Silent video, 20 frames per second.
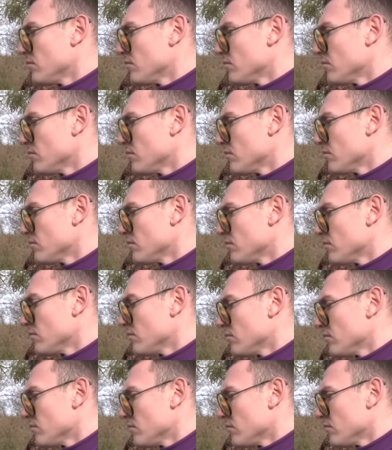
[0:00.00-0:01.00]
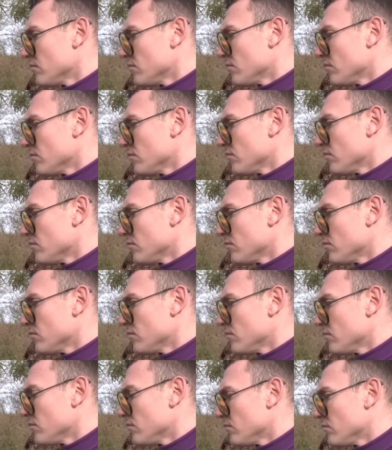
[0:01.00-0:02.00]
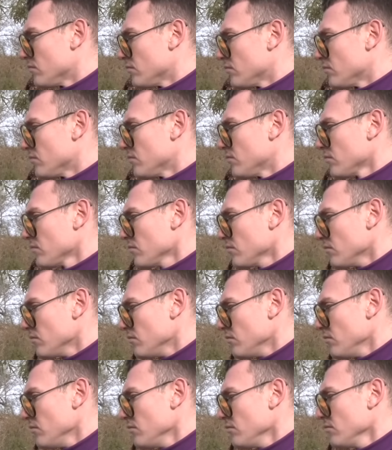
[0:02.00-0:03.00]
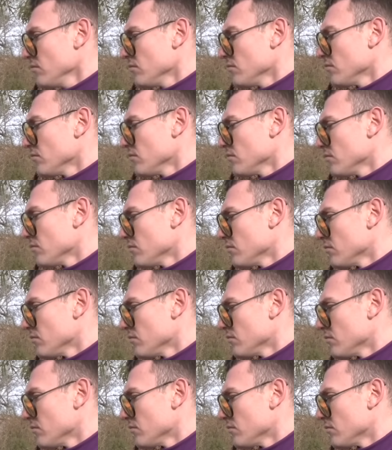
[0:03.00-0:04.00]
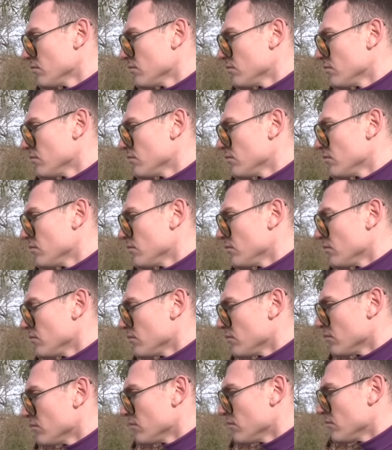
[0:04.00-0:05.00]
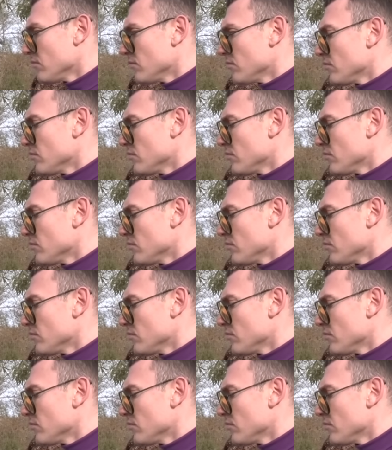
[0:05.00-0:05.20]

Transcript: This person isn't speaking.